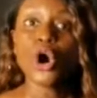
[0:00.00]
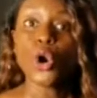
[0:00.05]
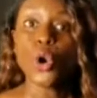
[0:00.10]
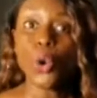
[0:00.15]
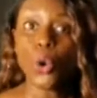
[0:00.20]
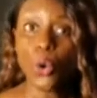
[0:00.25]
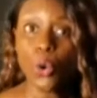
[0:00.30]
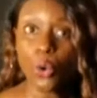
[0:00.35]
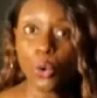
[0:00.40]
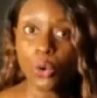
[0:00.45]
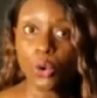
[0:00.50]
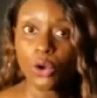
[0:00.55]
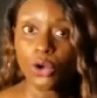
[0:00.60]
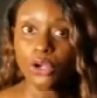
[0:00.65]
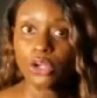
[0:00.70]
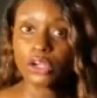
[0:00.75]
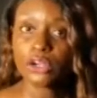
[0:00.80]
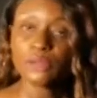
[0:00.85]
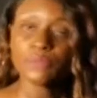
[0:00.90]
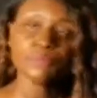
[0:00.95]

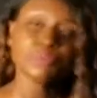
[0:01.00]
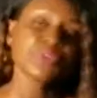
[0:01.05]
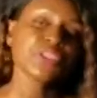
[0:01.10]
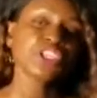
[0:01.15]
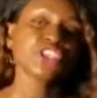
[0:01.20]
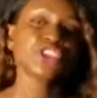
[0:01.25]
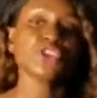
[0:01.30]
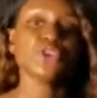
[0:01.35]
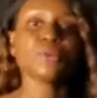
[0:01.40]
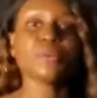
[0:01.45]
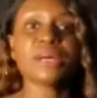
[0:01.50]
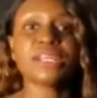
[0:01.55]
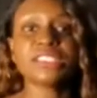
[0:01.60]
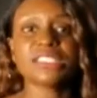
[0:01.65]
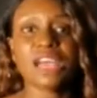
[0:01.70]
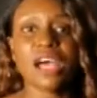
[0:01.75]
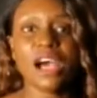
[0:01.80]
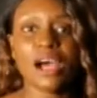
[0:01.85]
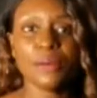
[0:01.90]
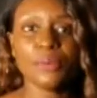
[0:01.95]
or you must
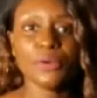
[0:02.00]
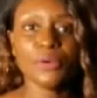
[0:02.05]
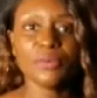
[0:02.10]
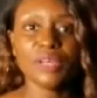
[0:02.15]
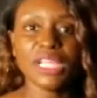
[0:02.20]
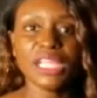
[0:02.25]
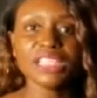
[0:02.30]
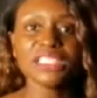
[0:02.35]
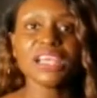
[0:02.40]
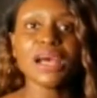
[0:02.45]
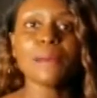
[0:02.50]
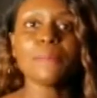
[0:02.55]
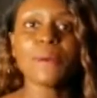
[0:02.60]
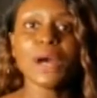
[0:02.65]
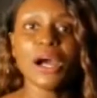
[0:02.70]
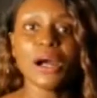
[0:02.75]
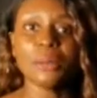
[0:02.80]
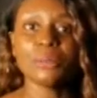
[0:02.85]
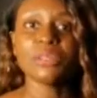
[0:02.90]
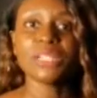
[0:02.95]
operate a
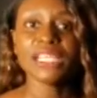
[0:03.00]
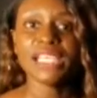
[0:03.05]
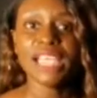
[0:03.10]
public